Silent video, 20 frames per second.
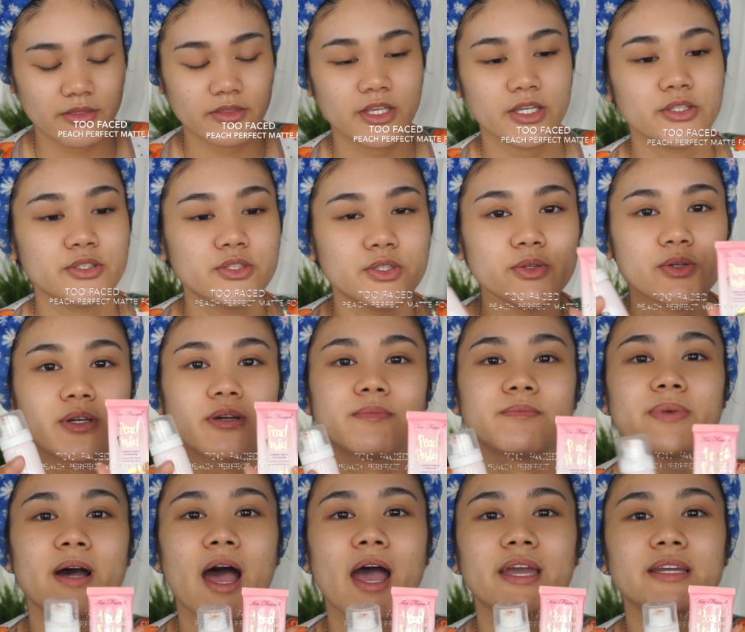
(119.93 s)
These two
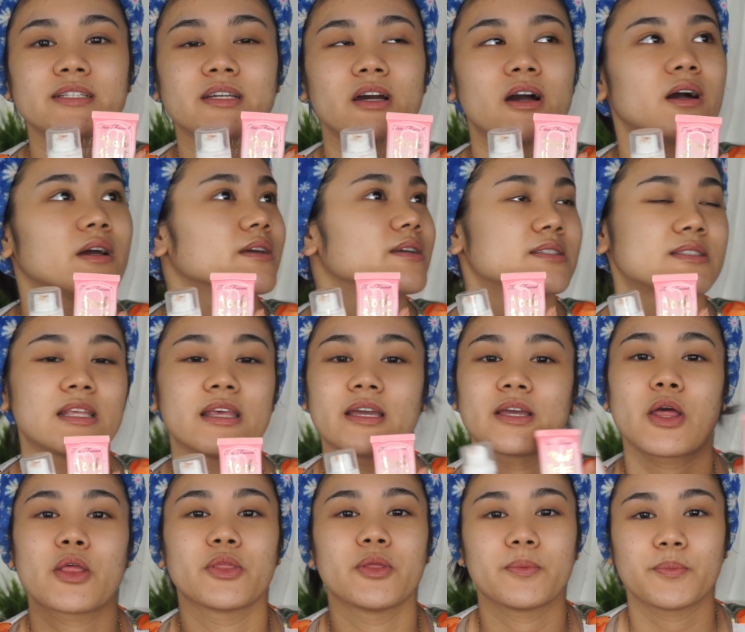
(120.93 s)
combined is
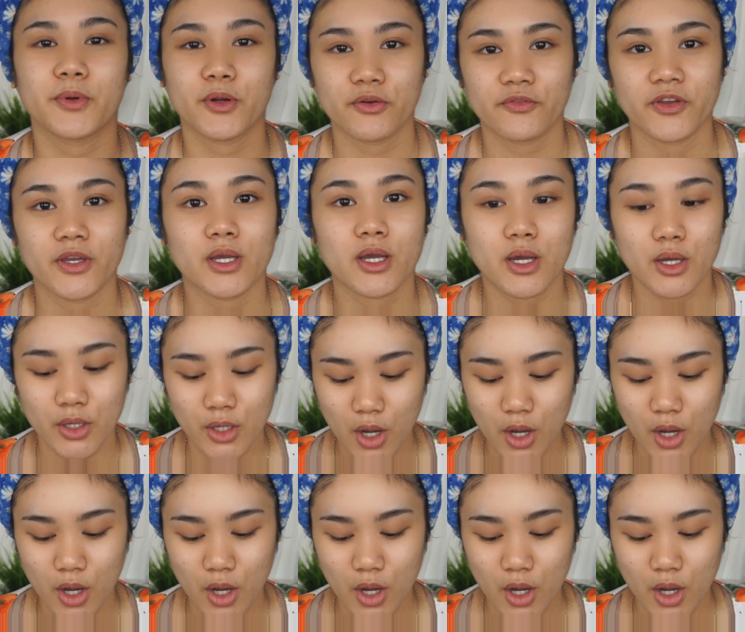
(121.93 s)
like the perfect